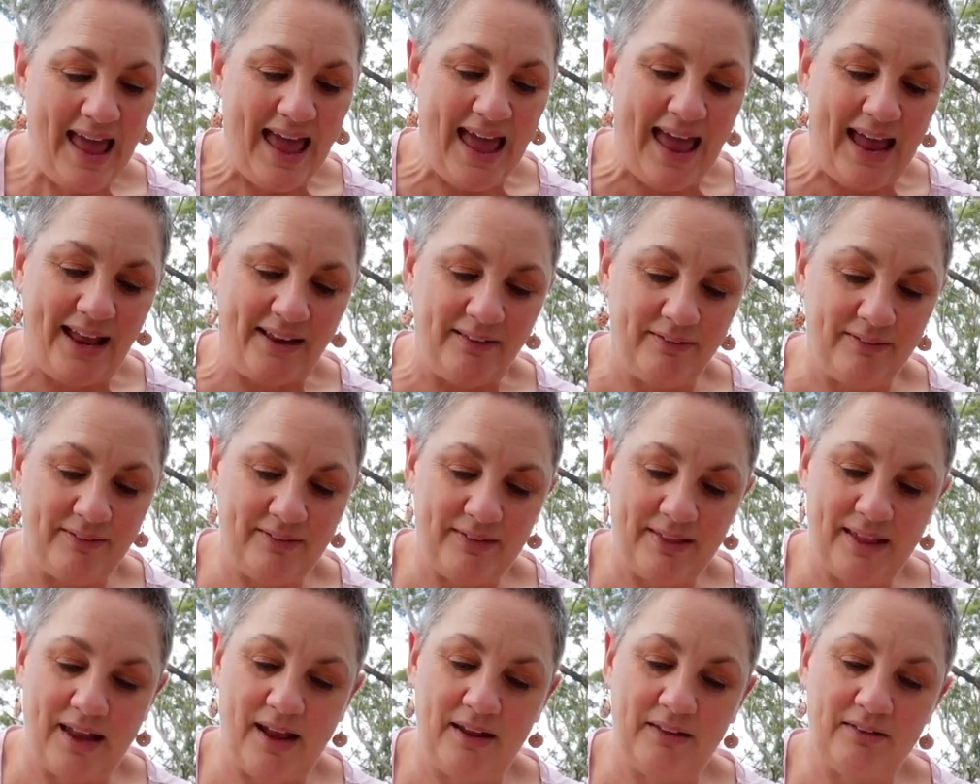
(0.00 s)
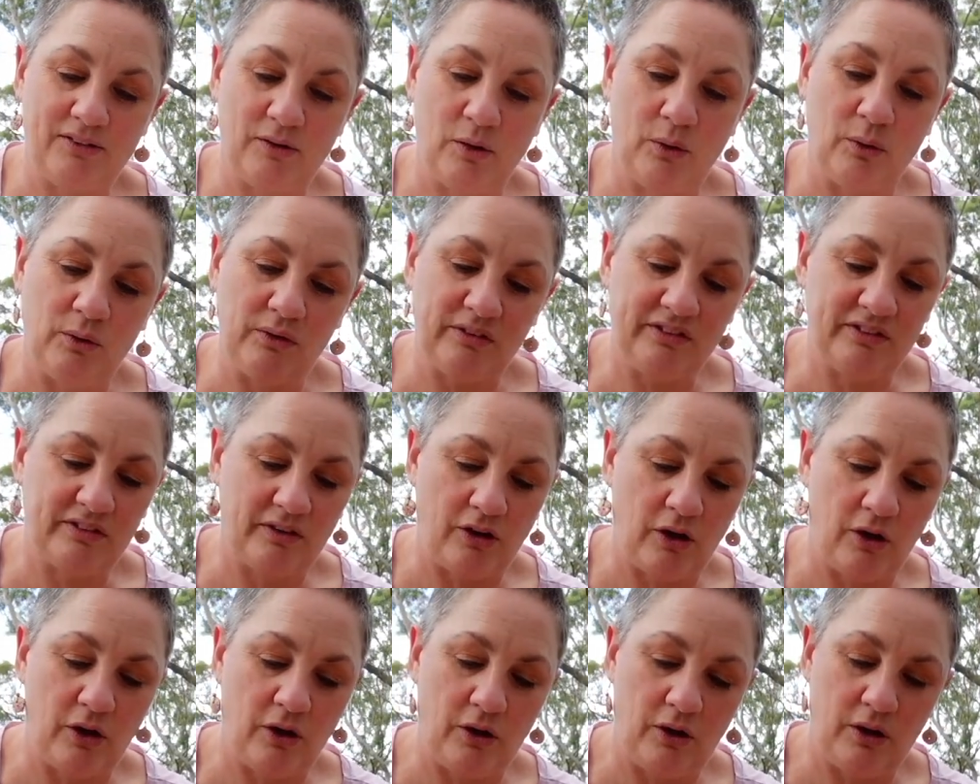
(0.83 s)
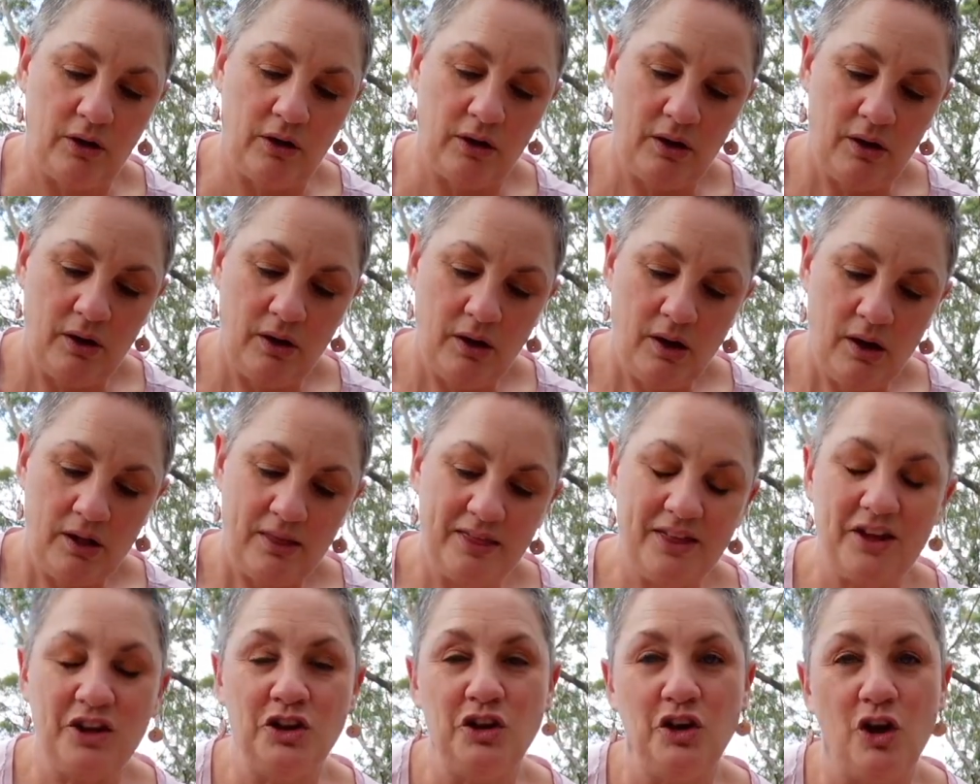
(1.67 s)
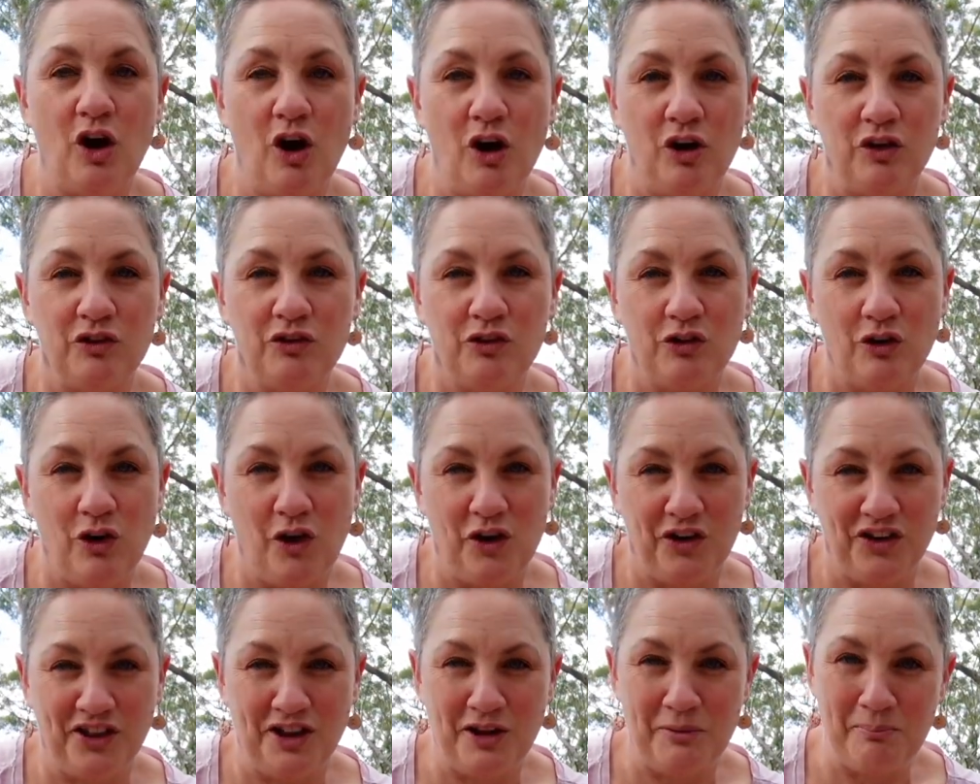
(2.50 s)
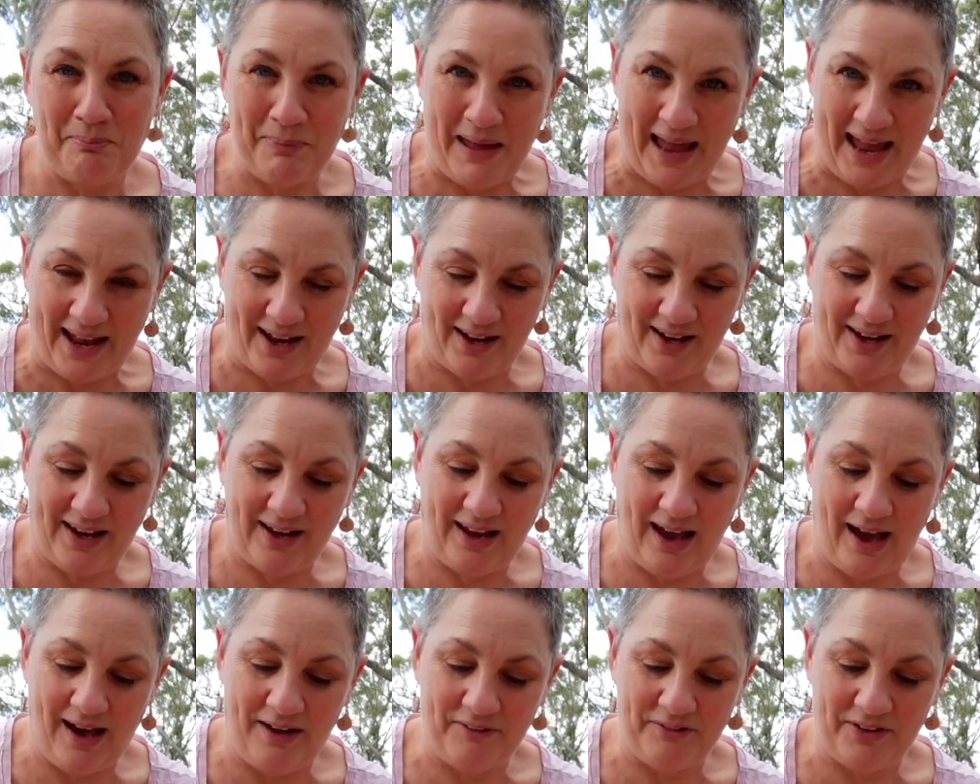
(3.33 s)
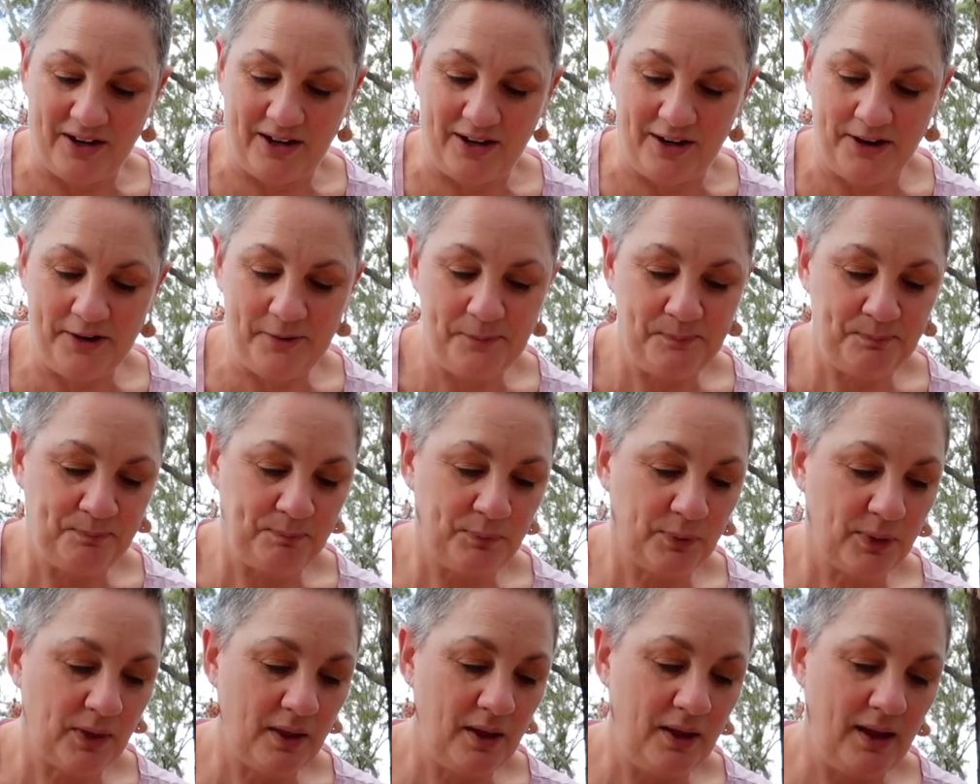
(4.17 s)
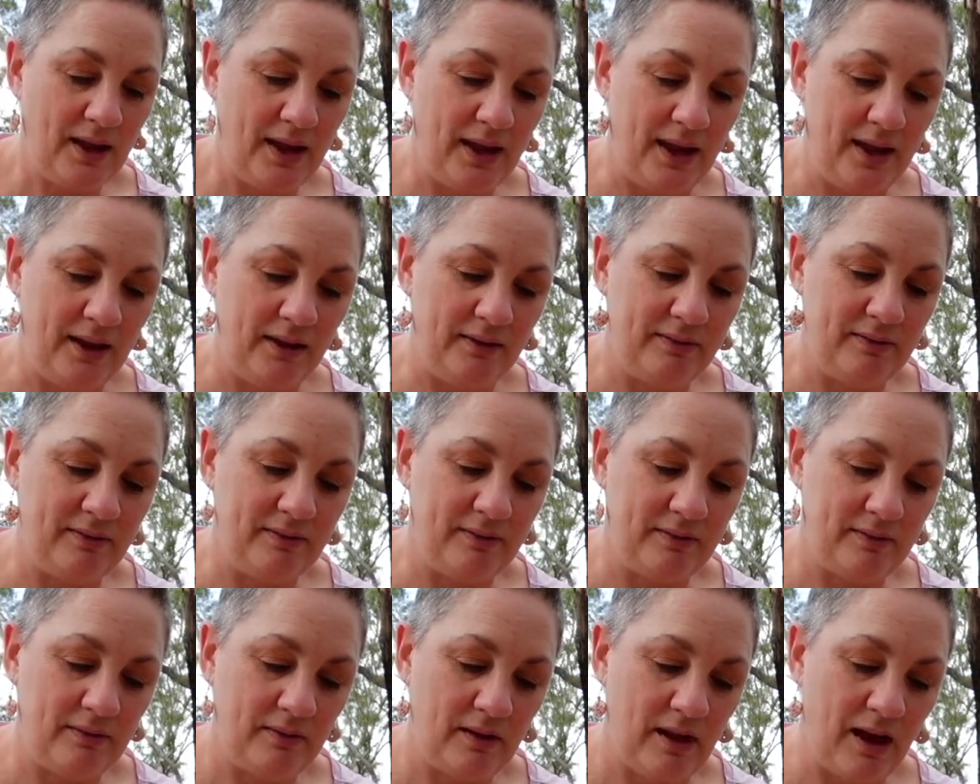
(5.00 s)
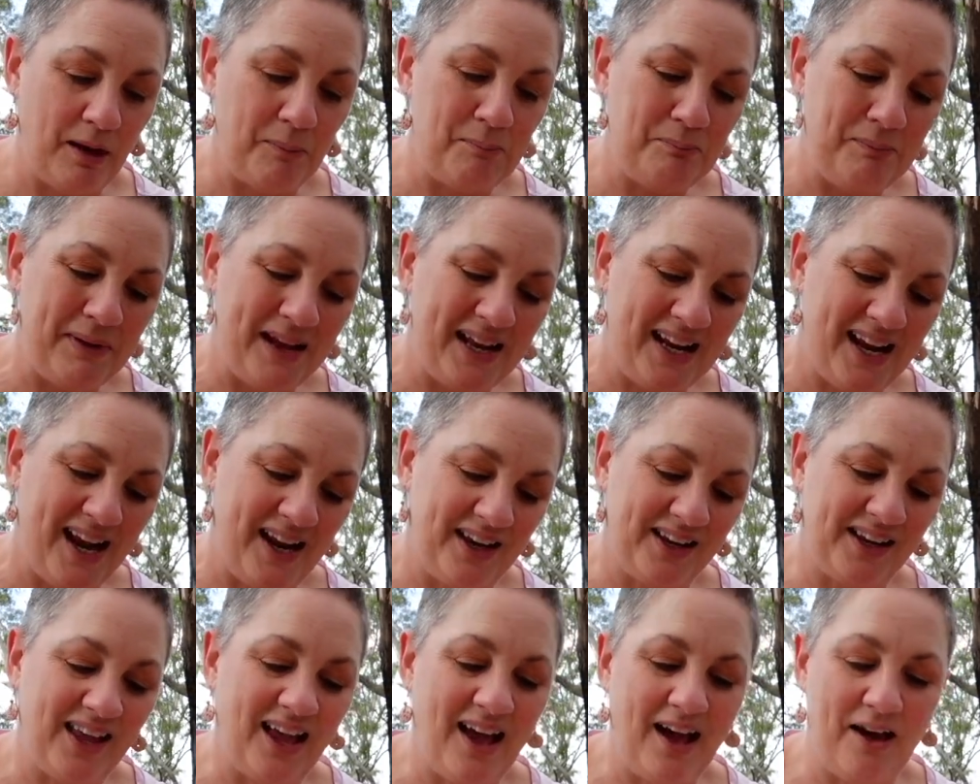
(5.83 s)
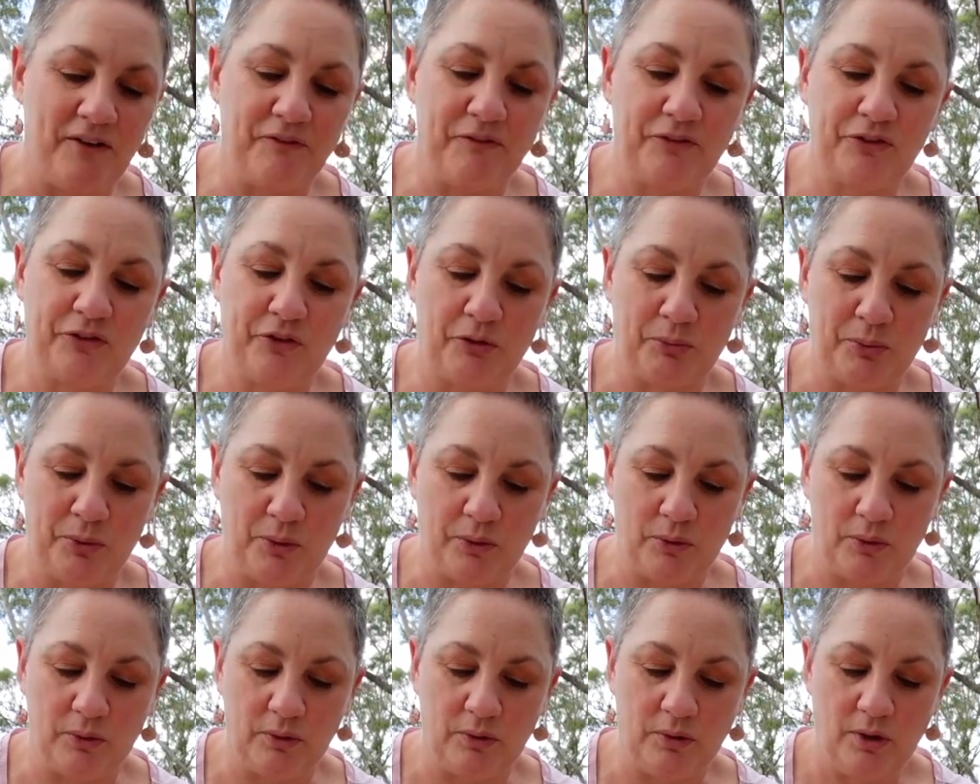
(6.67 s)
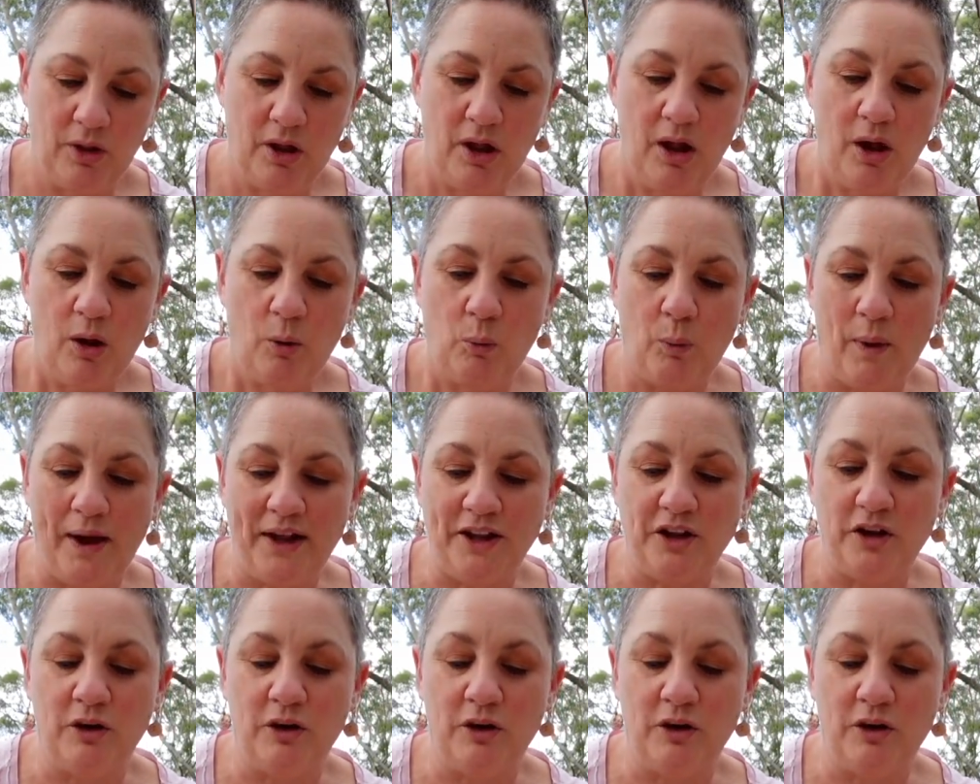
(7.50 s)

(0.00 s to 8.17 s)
And there's also the knot on the back cover is a bit uncomfortable when